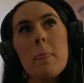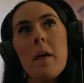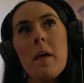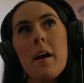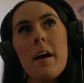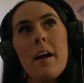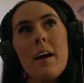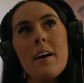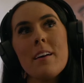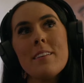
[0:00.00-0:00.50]

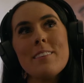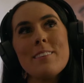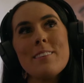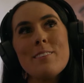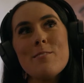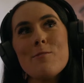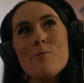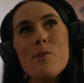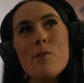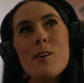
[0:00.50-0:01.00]
I
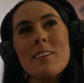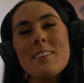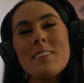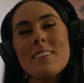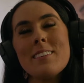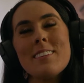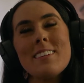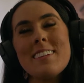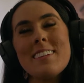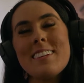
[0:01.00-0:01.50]
had
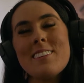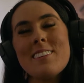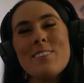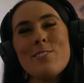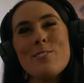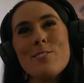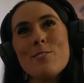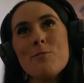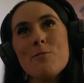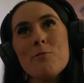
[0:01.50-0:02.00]
one
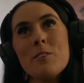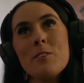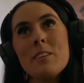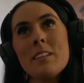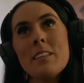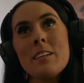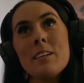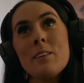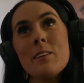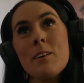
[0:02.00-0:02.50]

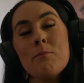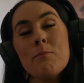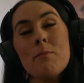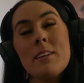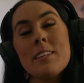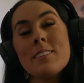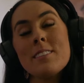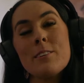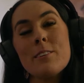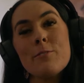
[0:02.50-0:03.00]
really
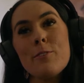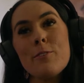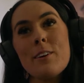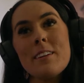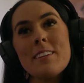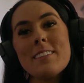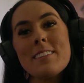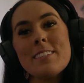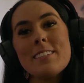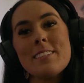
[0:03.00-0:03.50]
amazing
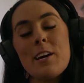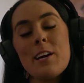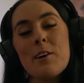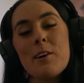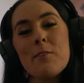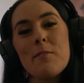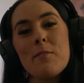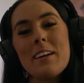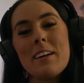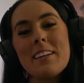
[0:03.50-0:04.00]
friend at the
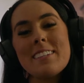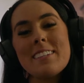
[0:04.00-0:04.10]
time,